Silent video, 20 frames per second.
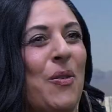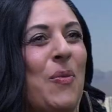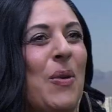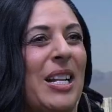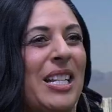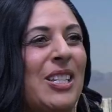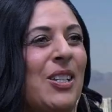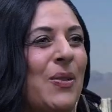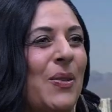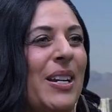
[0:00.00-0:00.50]

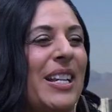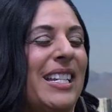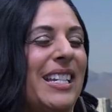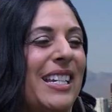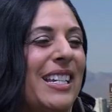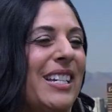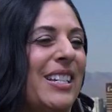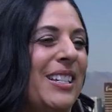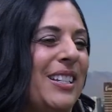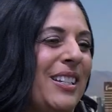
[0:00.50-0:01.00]
what's going
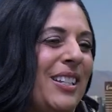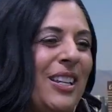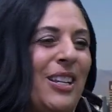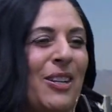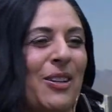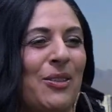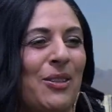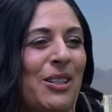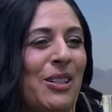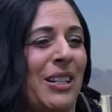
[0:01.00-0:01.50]

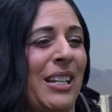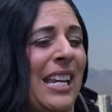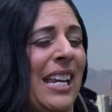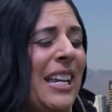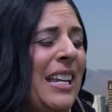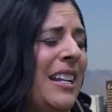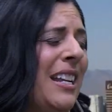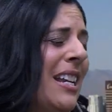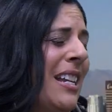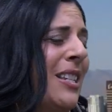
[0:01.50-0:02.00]
to
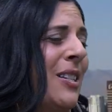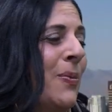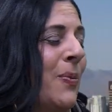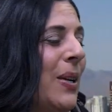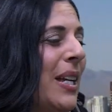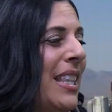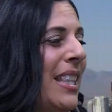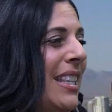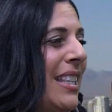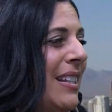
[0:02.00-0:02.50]
hit us
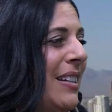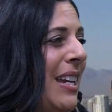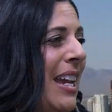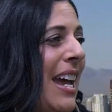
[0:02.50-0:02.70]
with